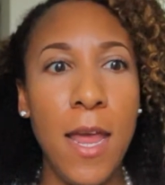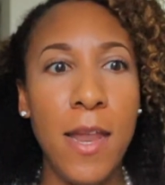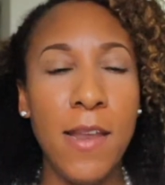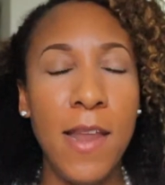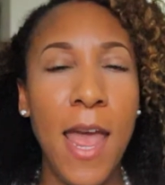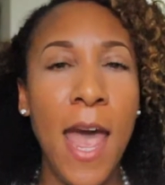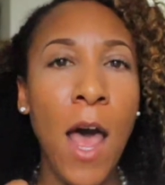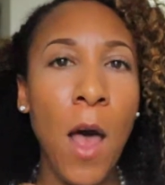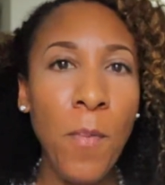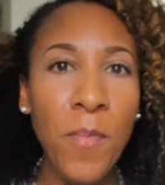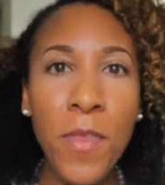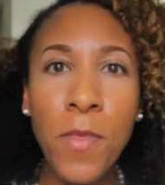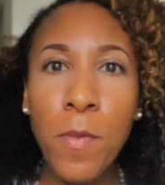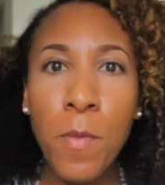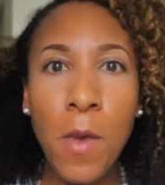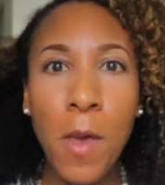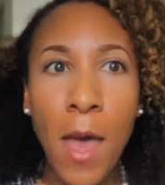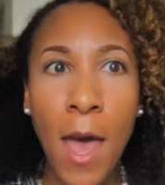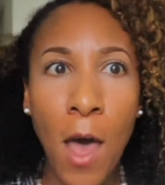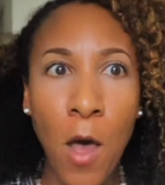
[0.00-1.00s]
Help
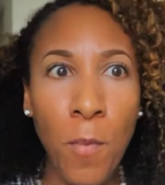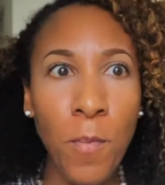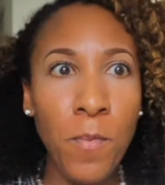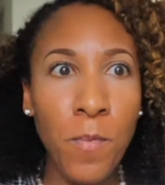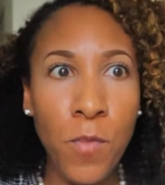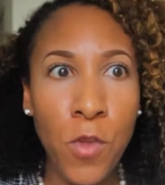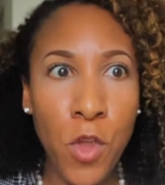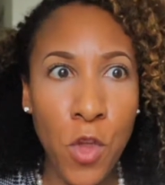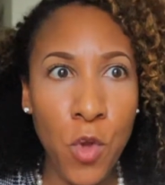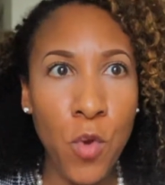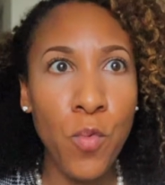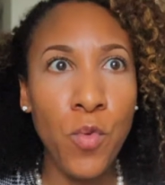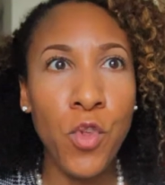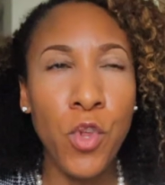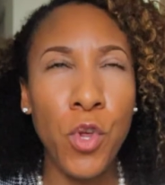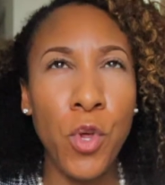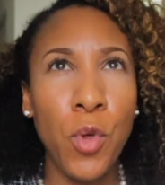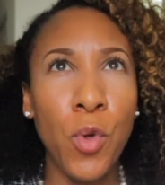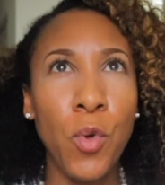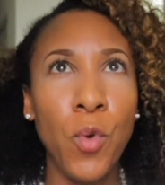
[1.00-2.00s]
you
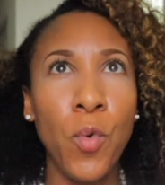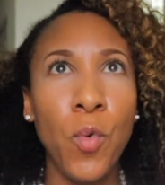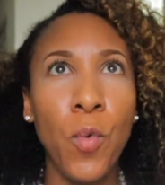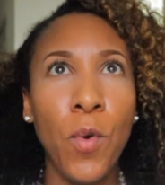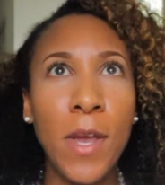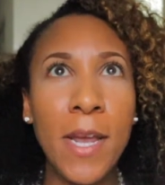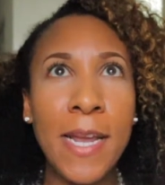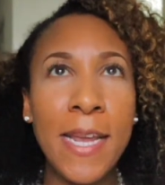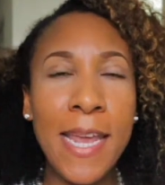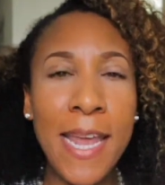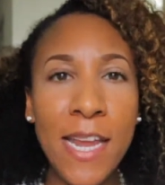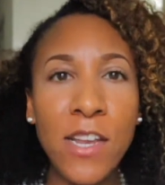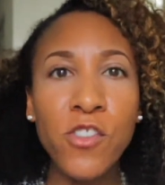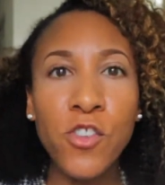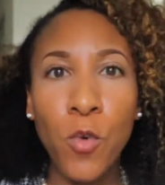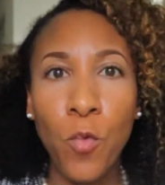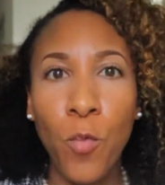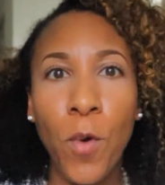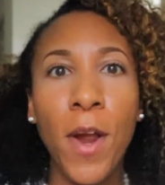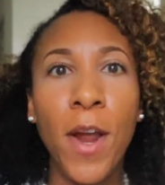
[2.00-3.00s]
to get
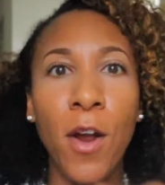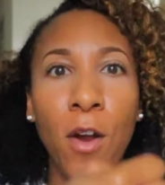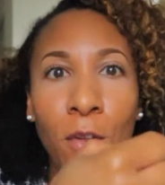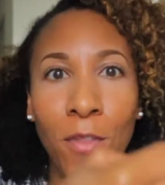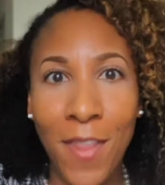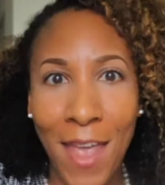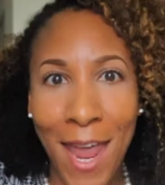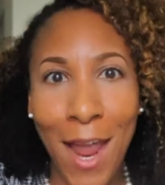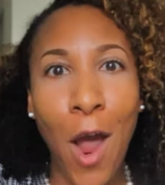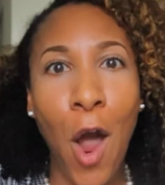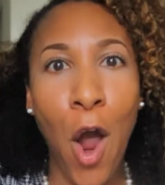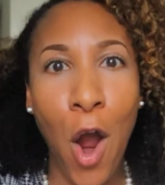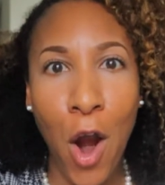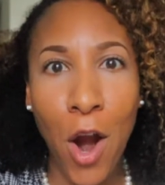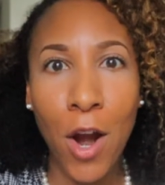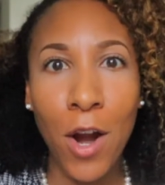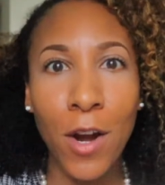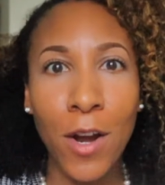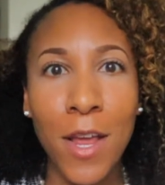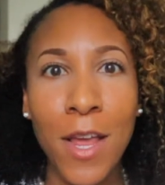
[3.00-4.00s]
to where they
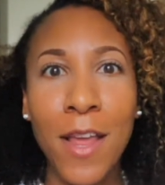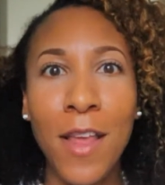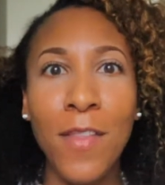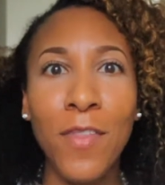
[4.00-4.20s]
are.